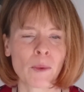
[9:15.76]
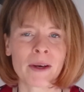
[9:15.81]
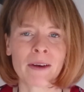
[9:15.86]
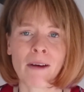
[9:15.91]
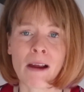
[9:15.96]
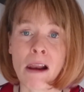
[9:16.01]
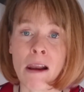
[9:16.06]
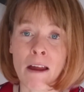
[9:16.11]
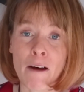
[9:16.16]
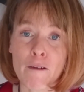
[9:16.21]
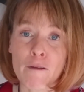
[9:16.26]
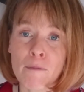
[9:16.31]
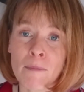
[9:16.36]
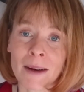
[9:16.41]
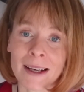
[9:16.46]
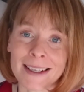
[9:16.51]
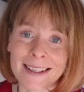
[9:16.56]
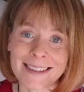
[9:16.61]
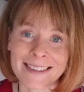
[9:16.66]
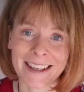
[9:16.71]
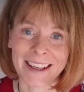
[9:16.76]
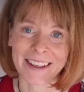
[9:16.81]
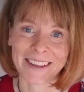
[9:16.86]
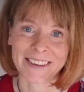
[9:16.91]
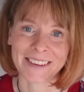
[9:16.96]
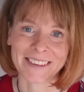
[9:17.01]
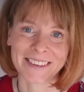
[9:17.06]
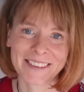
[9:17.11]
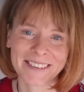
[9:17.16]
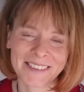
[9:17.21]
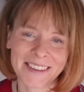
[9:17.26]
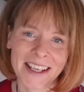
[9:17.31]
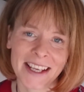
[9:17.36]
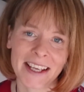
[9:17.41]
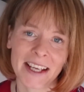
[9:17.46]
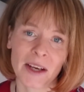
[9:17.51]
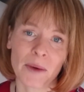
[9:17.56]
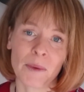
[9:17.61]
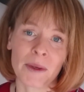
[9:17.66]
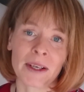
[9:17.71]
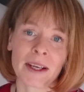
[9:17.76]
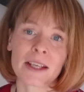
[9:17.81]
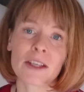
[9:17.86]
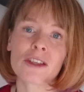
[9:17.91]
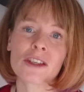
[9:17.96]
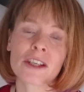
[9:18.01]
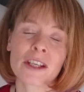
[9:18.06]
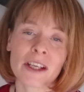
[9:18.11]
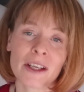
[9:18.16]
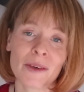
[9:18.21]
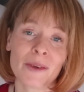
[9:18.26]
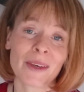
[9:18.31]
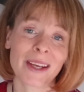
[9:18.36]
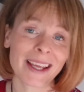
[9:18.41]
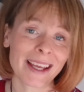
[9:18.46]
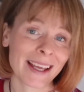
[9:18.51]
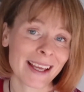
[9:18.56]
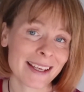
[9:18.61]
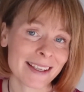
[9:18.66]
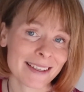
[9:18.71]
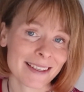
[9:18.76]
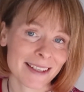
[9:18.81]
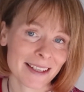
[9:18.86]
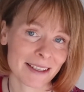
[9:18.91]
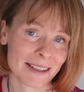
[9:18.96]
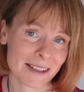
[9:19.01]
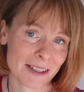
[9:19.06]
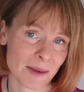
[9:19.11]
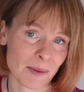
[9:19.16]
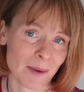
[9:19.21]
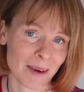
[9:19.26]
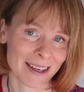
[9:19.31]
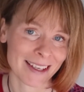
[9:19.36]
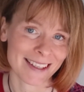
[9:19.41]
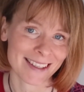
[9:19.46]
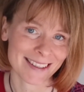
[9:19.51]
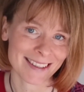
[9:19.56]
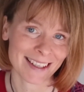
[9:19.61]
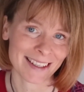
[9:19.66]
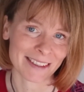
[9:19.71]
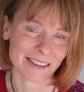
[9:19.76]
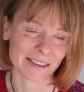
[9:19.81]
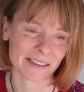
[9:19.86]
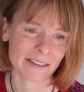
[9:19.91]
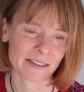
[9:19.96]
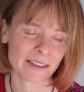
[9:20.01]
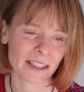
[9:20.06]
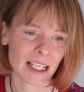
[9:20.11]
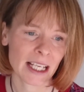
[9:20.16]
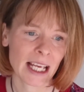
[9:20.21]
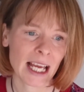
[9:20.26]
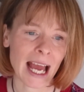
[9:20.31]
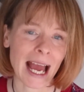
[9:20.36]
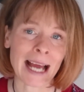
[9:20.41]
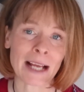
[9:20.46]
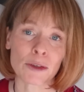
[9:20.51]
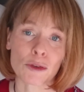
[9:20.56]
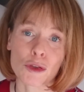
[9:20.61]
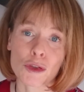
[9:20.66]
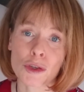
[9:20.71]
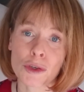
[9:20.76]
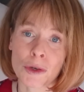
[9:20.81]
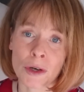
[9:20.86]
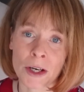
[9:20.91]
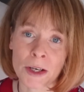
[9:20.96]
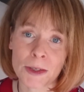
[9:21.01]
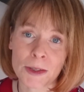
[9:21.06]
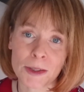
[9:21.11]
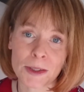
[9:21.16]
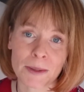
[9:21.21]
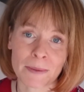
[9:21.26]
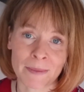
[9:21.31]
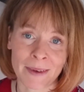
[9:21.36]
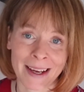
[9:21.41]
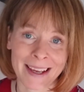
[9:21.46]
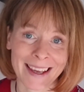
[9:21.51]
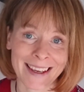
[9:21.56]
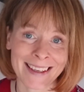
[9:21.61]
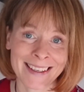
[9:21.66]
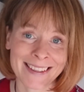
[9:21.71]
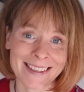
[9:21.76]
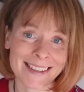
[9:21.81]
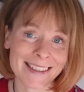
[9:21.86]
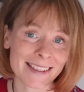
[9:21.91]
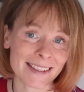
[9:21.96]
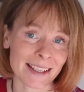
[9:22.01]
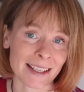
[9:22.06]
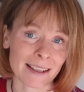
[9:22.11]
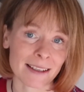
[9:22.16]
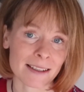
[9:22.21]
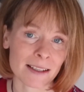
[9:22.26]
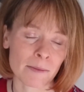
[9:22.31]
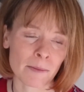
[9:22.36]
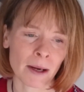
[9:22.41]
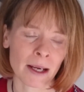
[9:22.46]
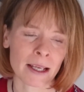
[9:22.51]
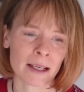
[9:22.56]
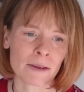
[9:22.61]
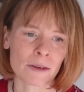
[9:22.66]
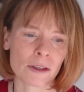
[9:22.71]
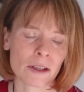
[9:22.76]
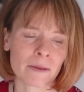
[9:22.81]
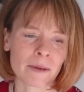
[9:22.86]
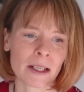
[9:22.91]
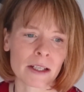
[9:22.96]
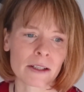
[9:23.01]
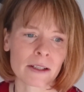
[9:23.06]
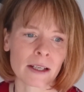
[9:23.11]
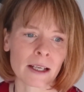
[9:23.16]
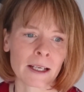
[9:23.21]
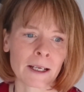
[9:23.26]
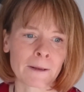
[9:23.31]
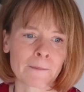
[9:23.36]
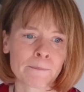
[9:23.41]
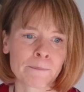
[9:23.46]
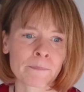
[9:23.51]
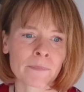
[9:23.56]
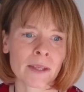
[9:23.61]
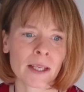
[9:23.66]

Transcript: when I love myself, when I tune in to myself and trust my instincts and my intuition,